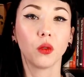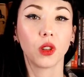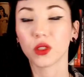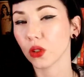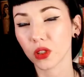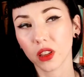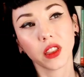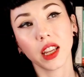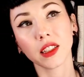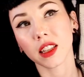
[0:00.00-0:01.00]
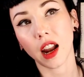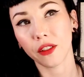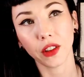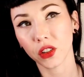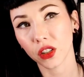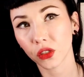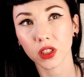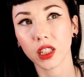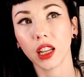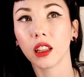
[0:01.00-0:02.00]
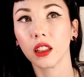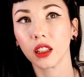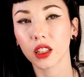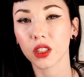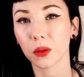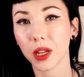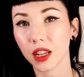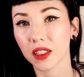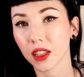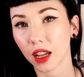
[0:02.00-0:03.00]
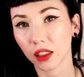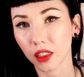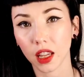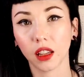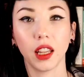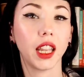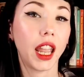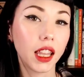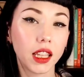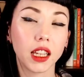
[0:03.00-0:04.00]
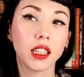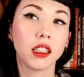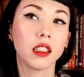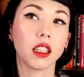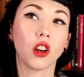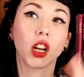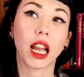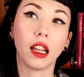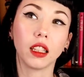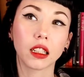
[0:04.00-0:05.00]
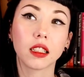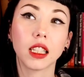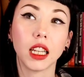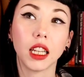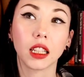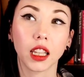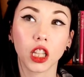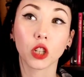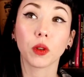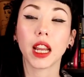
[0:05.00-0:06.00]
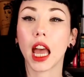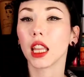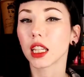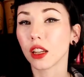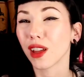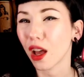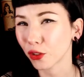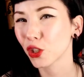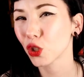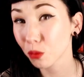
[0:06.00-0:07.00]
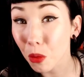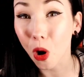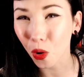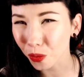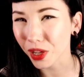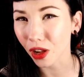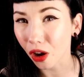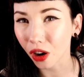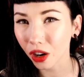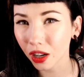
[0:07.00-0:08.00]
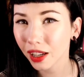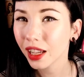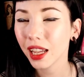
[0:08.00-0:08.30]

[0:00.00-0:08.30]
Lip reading: because those are the things that I found interesting this week, as I think like aliens and our galaxy and like the reality of how small we are